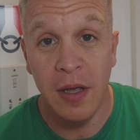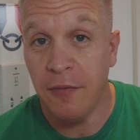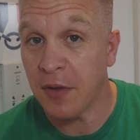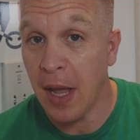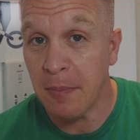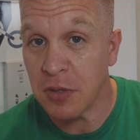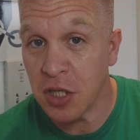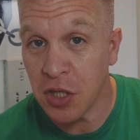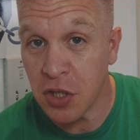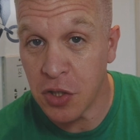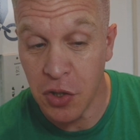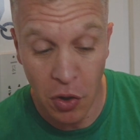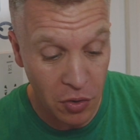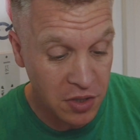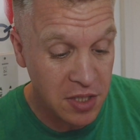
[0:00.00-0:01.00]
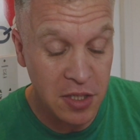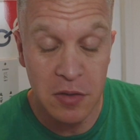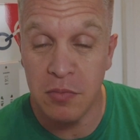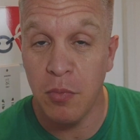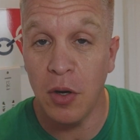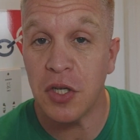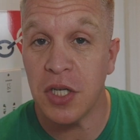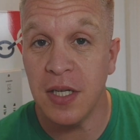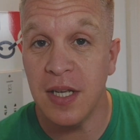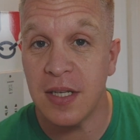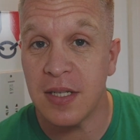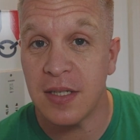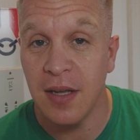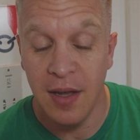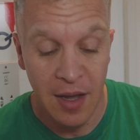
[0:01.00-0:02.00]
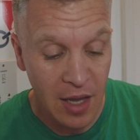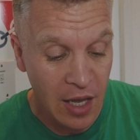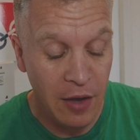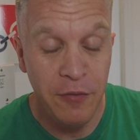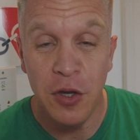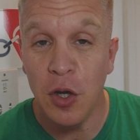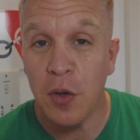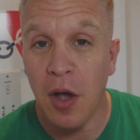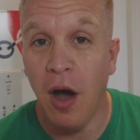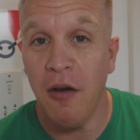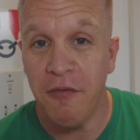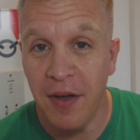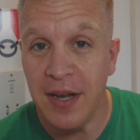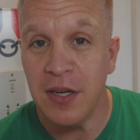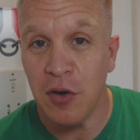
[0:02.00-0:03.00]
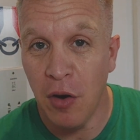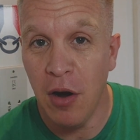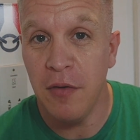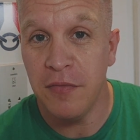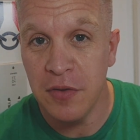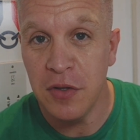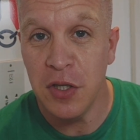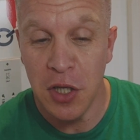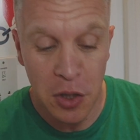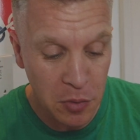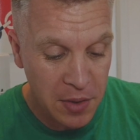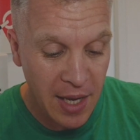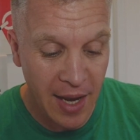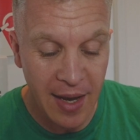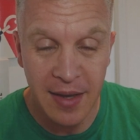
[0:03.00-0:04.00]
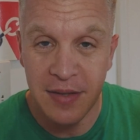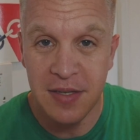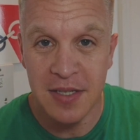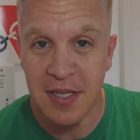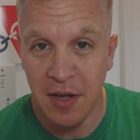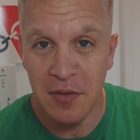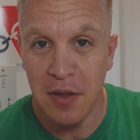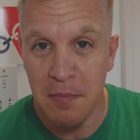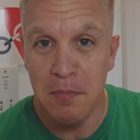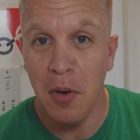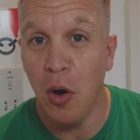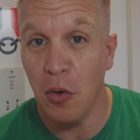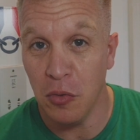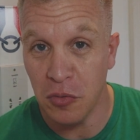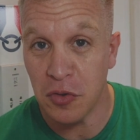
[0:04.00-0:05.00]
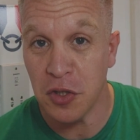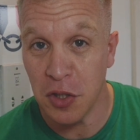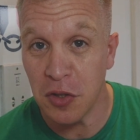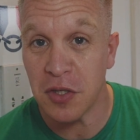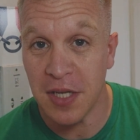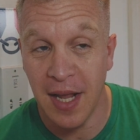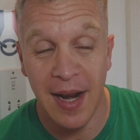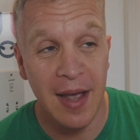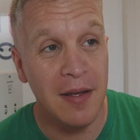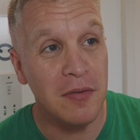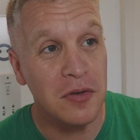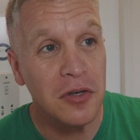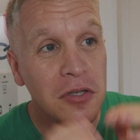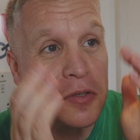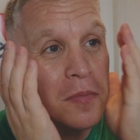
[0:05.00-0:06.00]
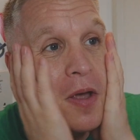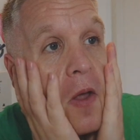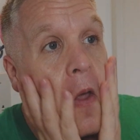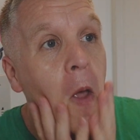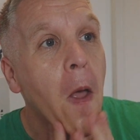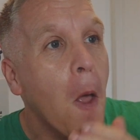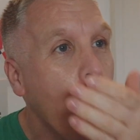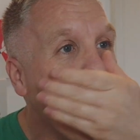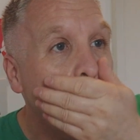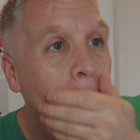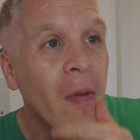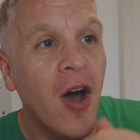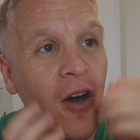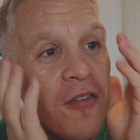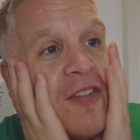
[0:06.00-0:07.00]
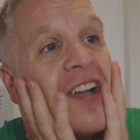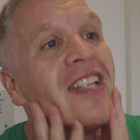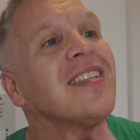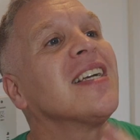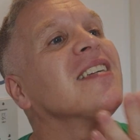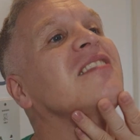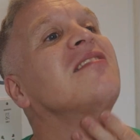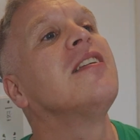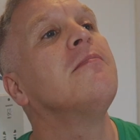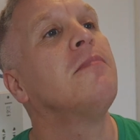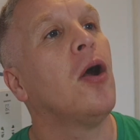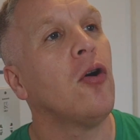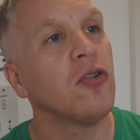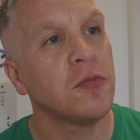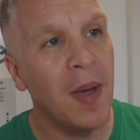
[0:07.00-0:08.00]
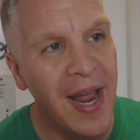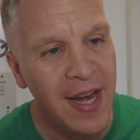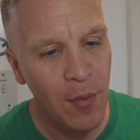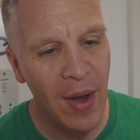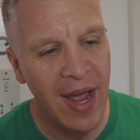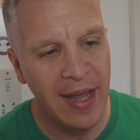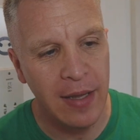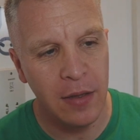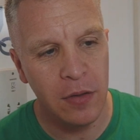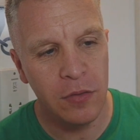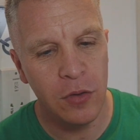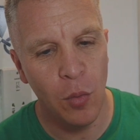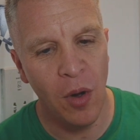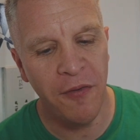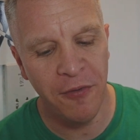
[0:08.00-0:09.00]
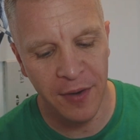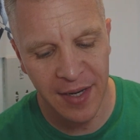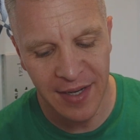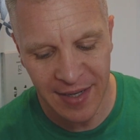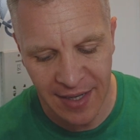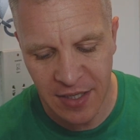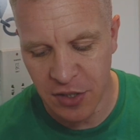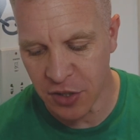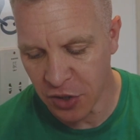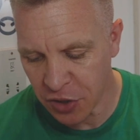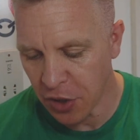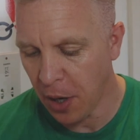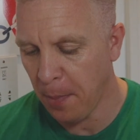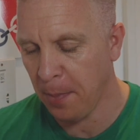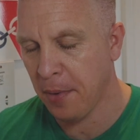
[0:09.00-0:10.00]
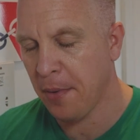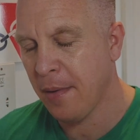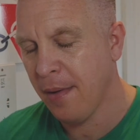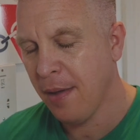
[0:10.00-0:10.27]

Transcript: if Captain's Choice is watching this, if you got a vendor over in the UK to sell them bowls, you'll sell out, trust me. They are fantastic bowls. But anyway, the waffling needs to stop.